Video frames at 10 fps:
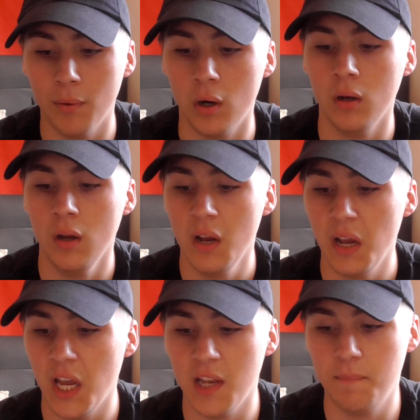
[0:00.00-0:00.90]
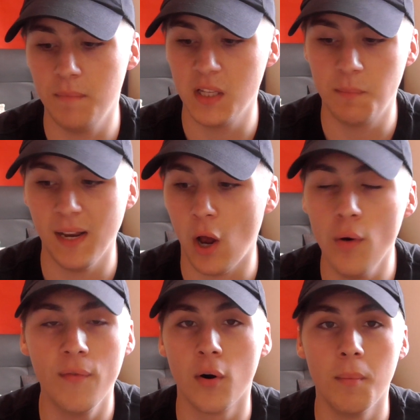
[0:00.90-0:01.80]
But it's been
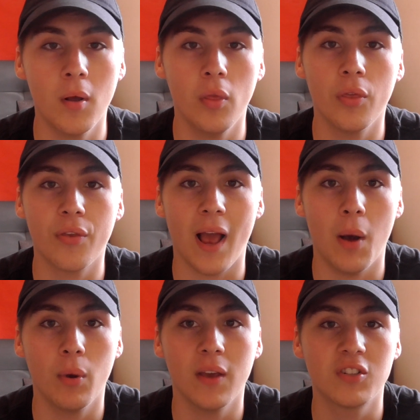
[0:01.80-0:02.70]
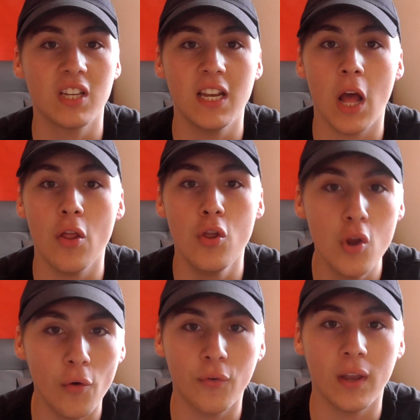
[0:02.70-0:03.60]
over a month and we have seen
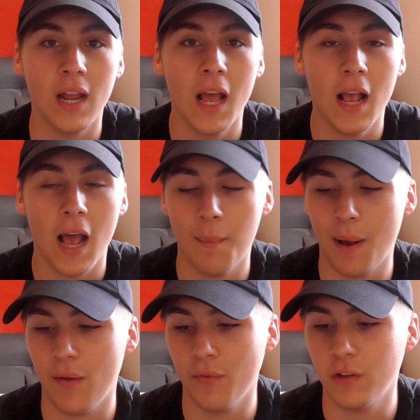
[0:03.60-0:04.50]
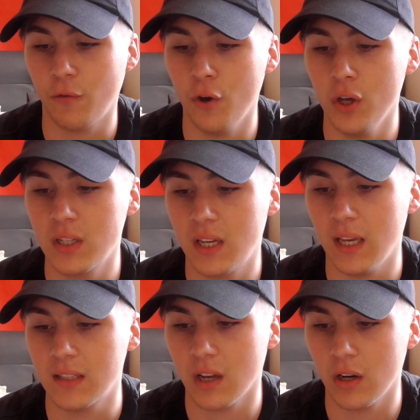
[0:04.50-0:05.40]
nothing about this third
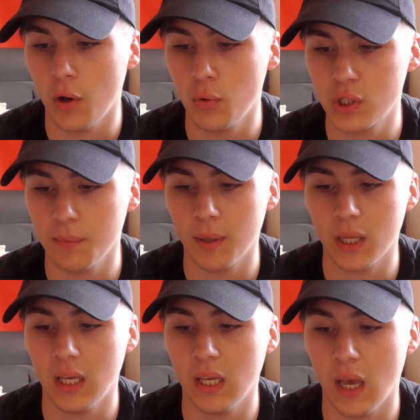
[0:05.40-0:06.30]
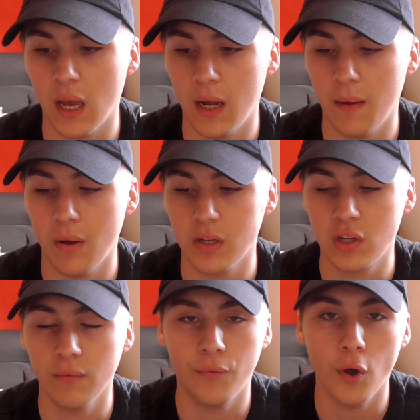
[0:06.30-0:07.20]
kit. I know somebody had
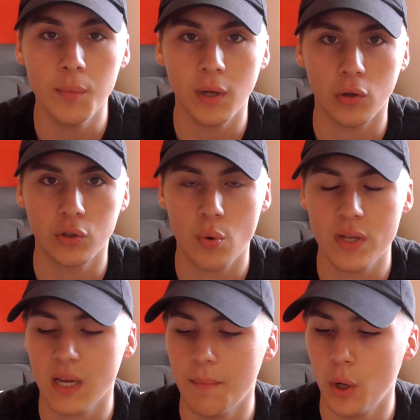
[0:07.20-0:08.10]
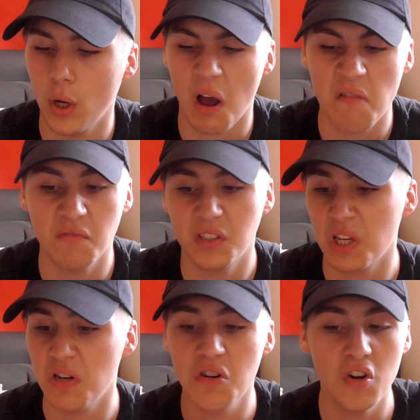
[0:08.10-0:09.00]
confirmed it on Twitter, but I've
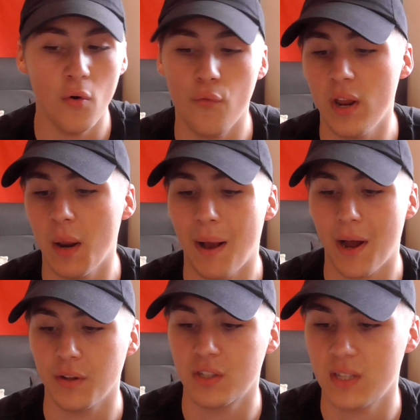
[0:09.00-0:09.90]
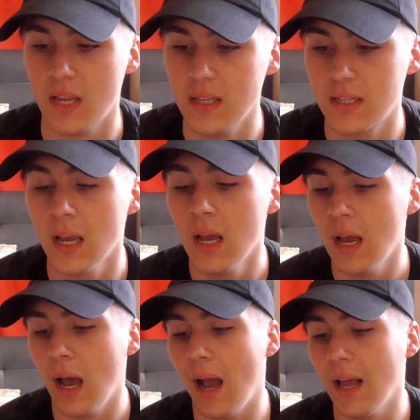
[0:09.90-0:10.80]
seen nothing about it since.
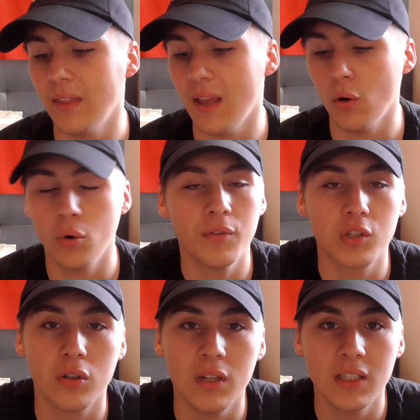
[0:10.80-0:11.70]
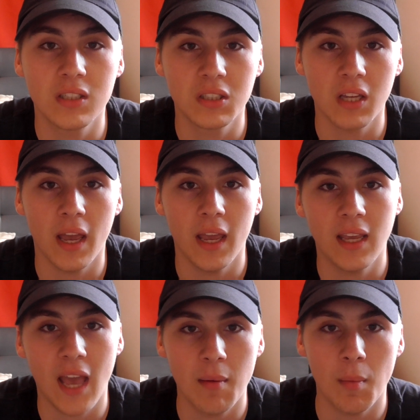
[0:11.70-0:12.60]
And then all of a sudden
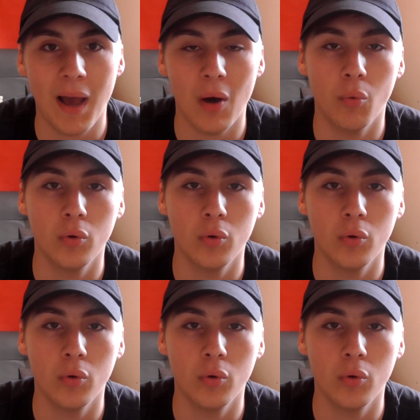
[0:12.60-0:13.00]
it came about.